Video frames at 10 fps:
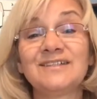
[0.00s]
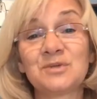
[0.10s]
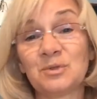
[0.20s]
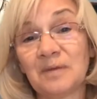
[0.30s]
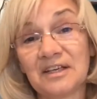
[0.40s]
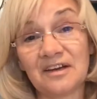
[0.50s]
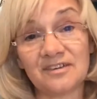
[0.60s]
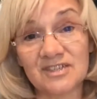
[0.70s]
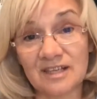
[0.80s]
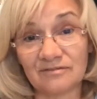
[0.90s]
I had told my
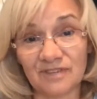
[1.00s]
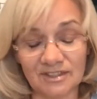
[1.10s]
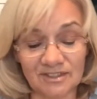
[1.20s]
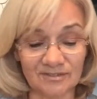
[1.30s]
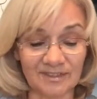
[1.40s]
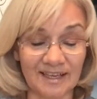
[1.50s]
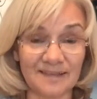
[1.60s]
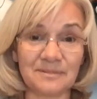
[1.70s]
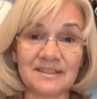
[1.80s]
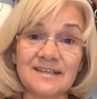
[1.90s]
younger self not to do that
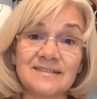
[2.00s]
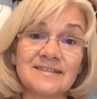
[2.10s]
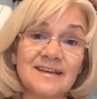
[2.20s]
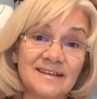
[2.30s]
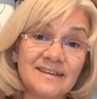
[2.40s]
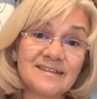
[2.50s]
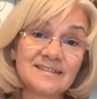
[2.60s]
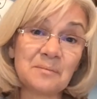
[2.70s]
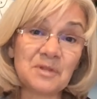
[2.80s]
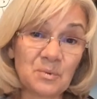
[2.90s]
because
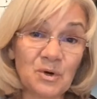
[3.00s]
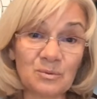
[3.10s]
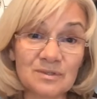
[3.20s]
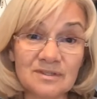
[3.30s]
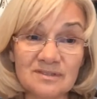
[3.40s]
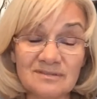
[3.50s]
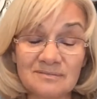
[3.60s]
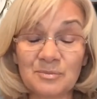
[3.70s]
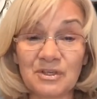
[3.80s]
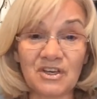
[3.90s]
some of the work was
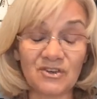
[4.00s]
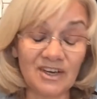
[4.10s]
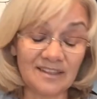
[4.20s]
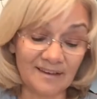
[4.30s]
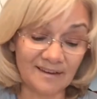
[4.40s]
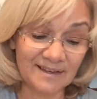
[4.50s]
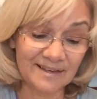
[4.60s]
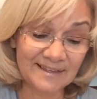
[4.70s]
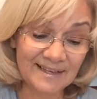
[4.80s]
pretty good, I think.